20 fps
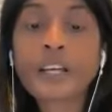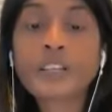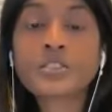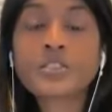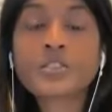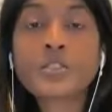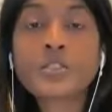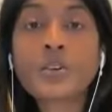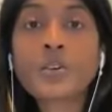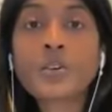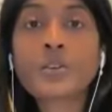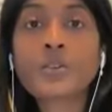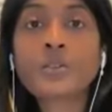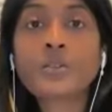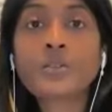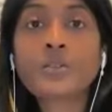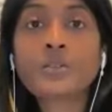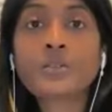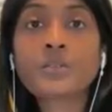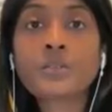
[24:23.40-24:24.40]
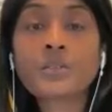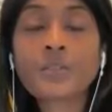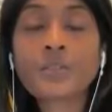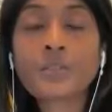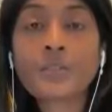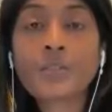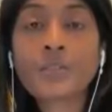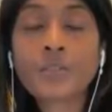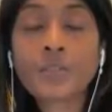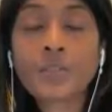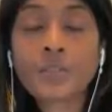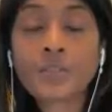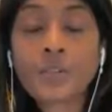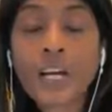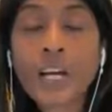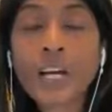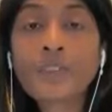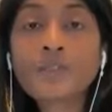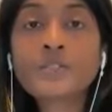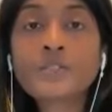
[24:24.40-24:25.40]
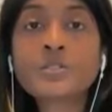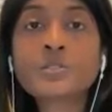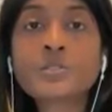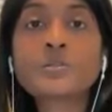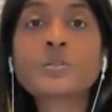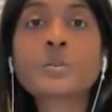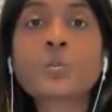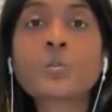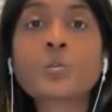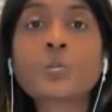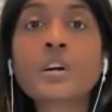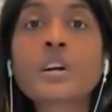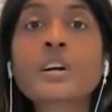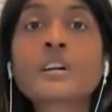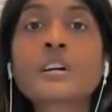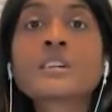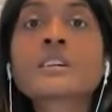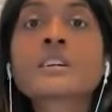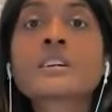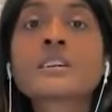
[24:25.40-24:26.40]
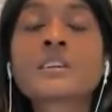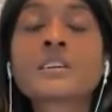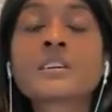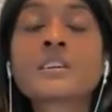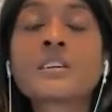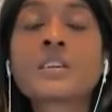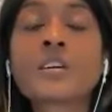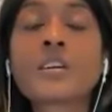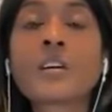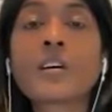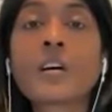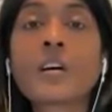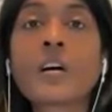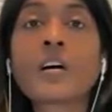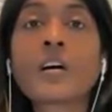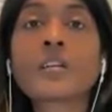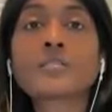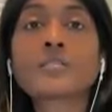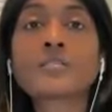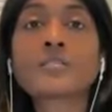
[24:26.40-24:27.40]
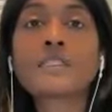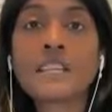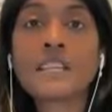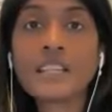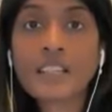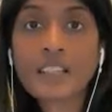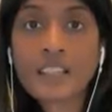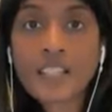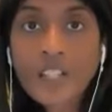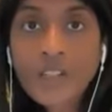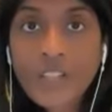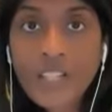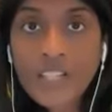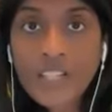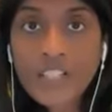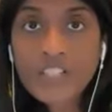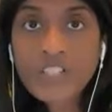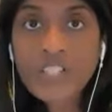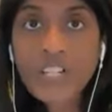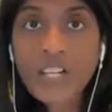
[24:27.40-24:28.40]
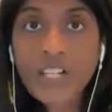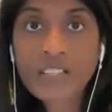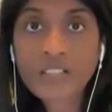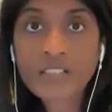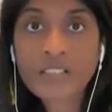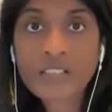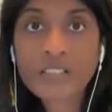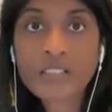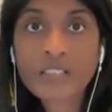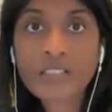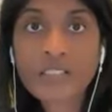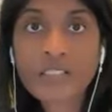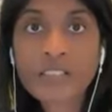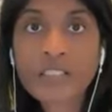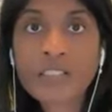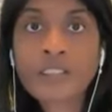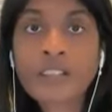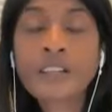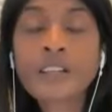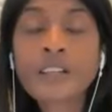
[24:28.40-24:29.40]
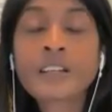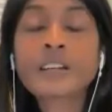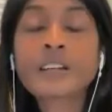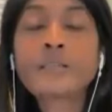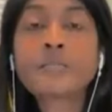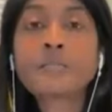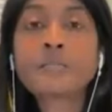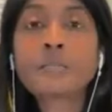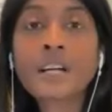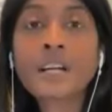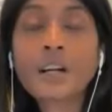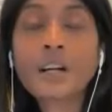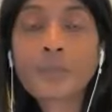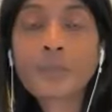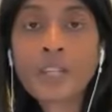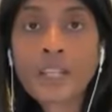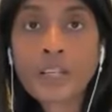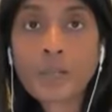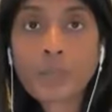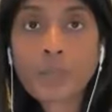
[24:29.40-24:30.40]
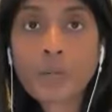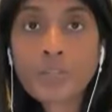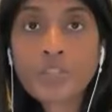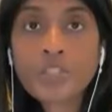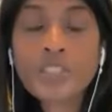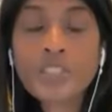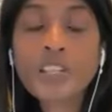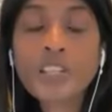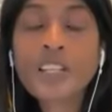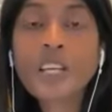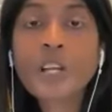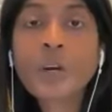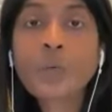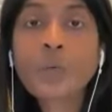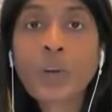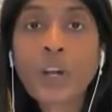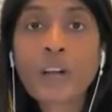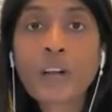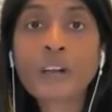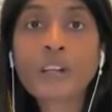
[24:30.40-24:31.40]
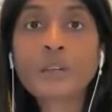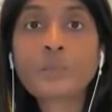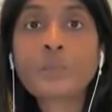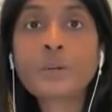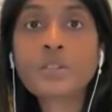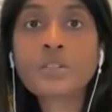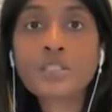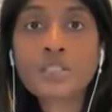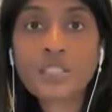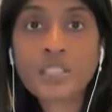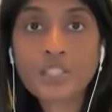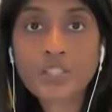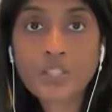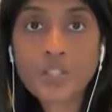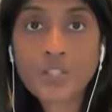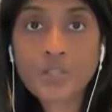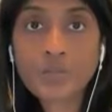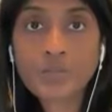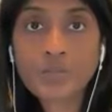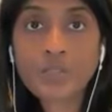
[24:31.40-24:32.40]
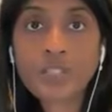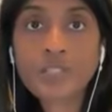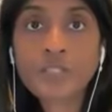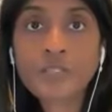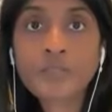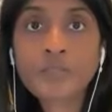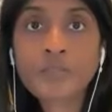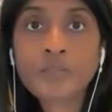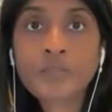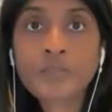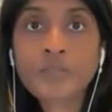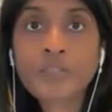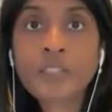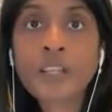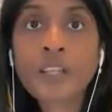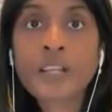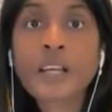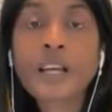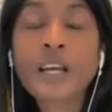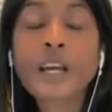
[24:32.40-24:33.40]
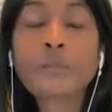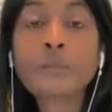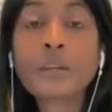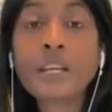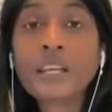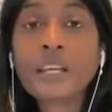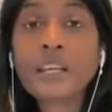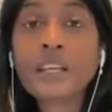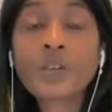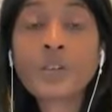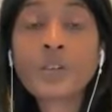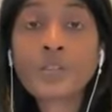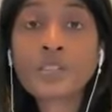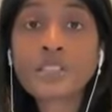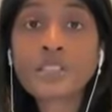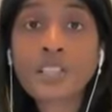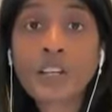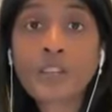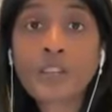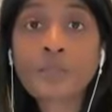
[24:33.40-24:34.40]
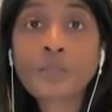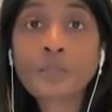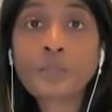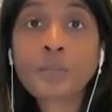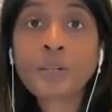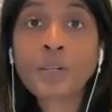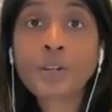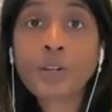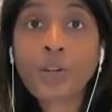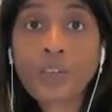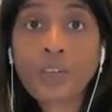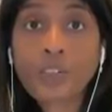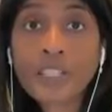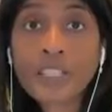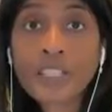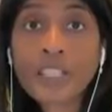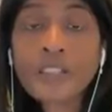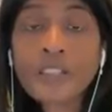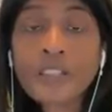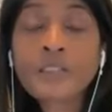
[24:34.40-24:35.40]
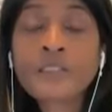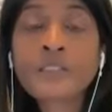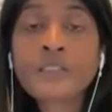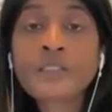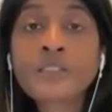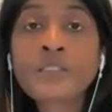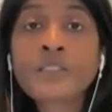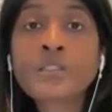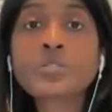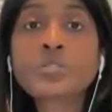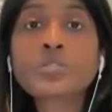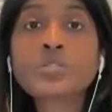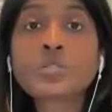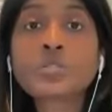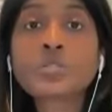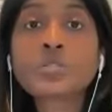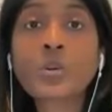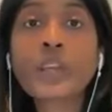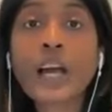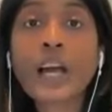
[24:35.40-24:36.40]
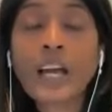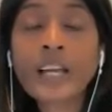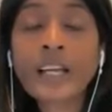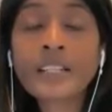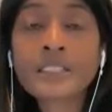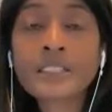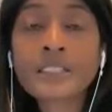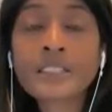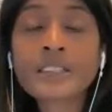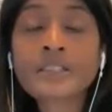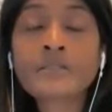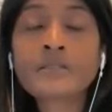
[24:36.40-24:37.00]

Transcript: And so you have to do the work of healing your inner child, becoming emotionally aware and emotionally attuned, and making yourself a priority so that